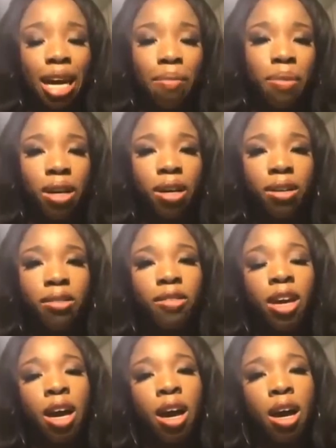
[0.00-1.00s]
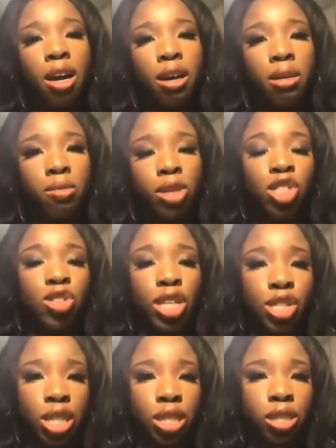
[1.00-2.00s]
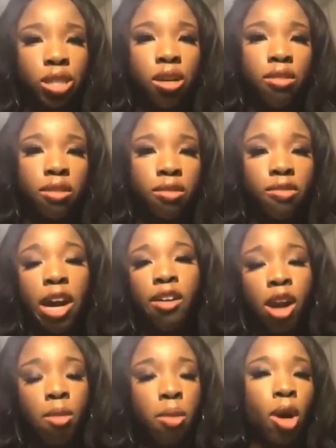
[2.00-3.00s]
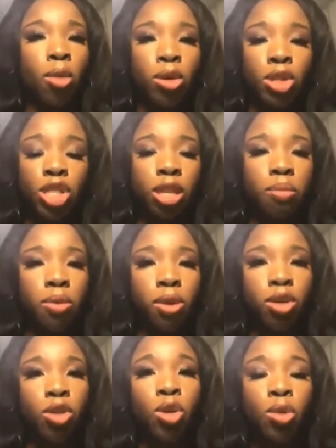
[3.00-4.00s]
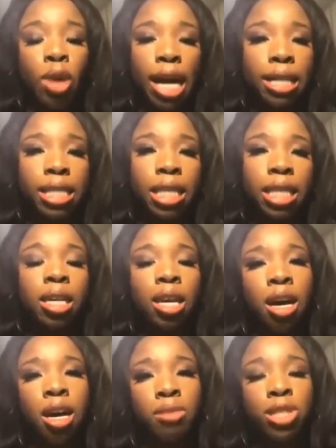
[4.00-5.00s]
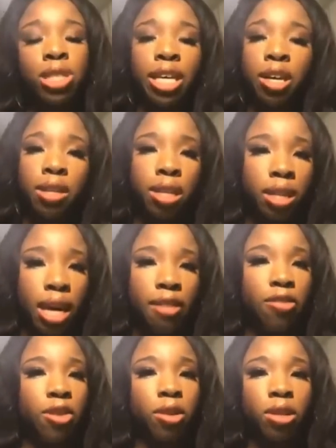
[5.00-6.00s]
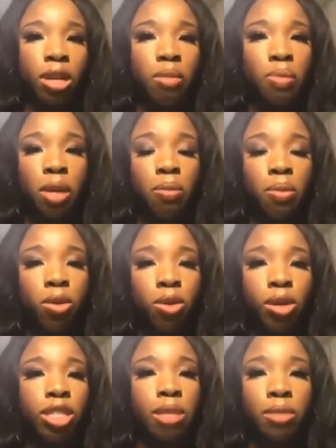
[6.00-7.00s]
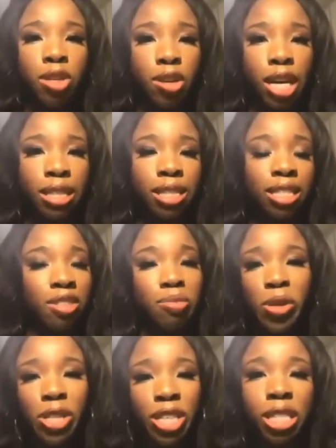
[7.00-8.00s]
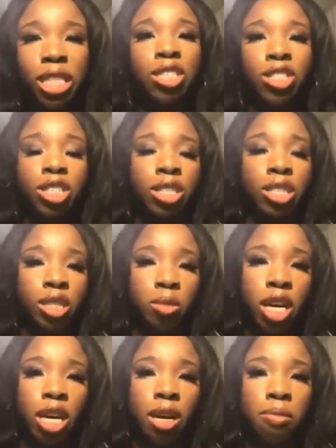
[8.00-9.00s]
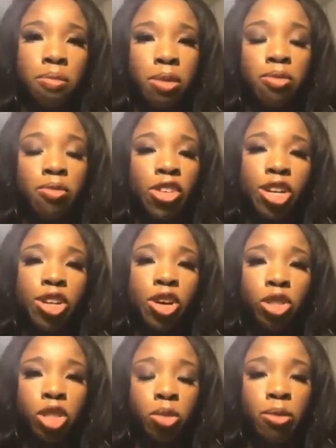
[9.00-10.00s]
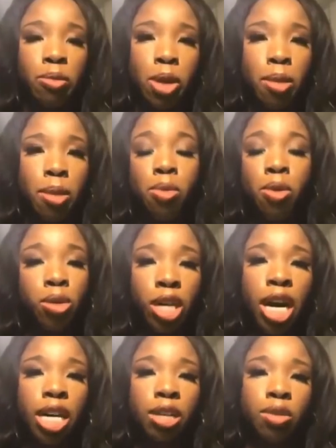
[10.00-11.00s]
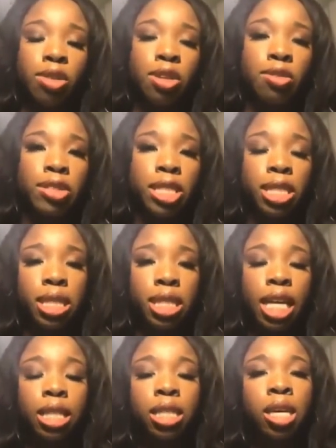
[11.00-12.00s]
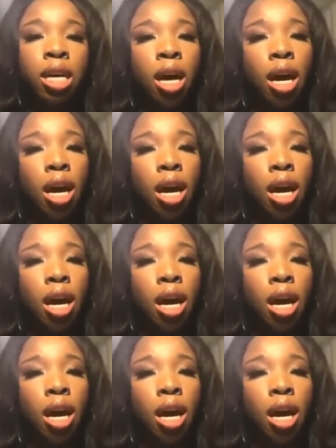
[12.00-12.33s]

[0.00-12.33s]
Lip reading: type of restrictions on firearm ownership or who has it. Just like on the left, there are a lot of people who are Democrats. Even Bernie Sanders has been very known to be pro-gun with the state.